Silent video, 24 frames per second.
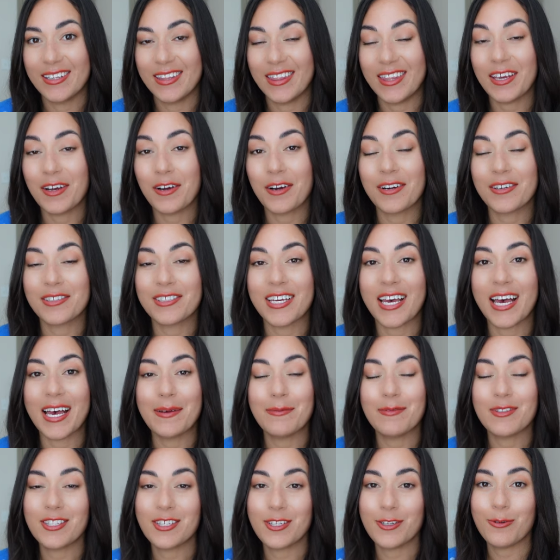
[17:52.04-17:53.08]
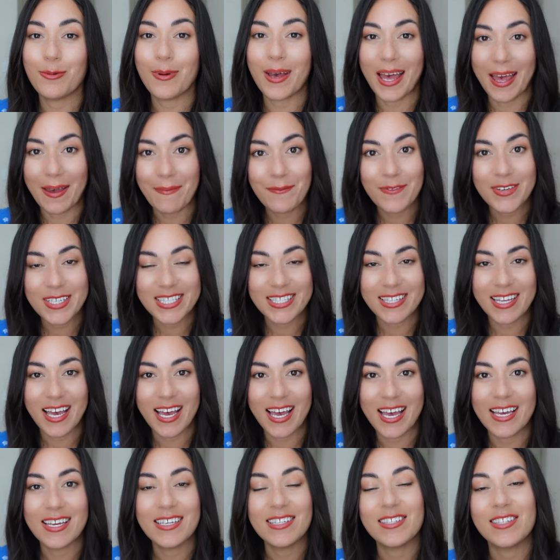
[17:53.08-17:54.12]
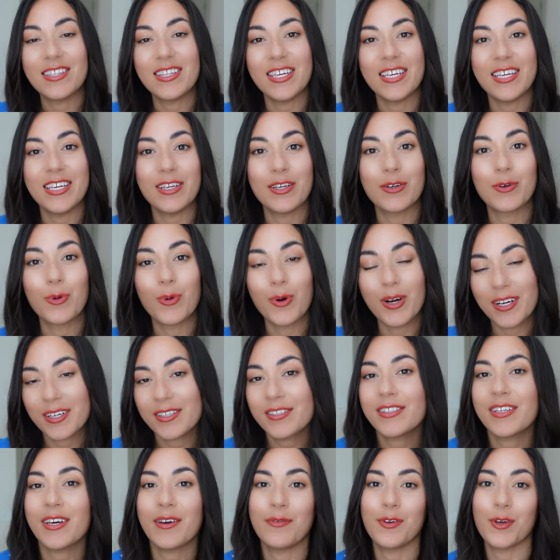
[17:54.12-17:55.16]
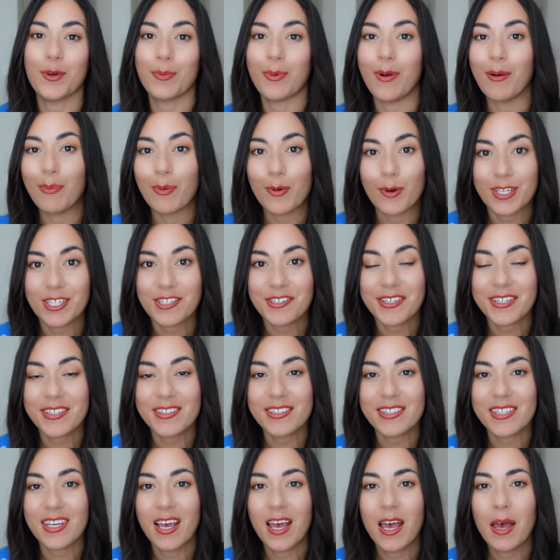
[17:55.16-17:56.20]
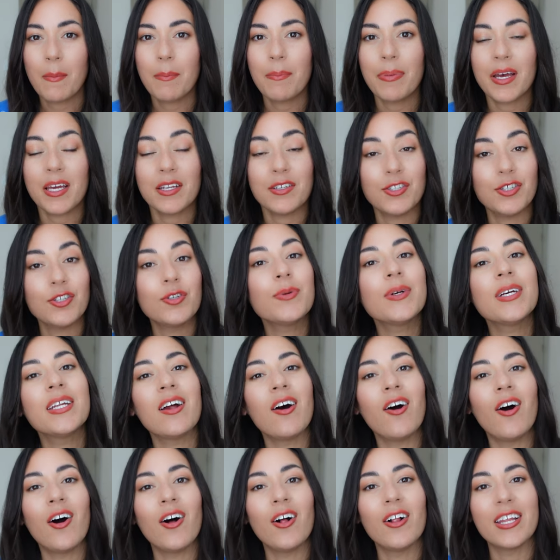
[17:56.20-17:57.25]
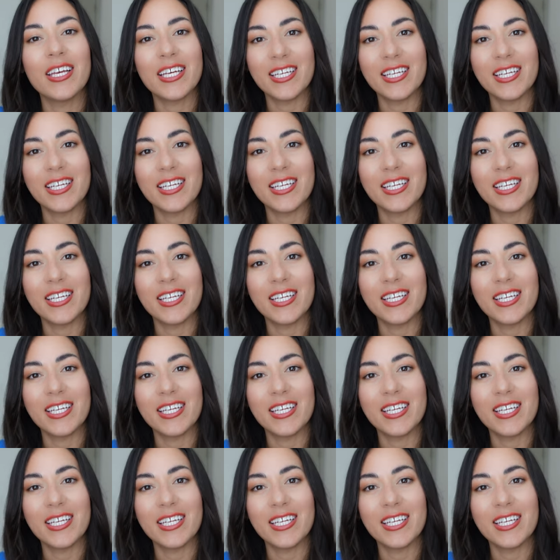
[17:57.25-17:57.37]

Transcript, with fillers: There are times to emphasize the quirks of your proportions, but do it all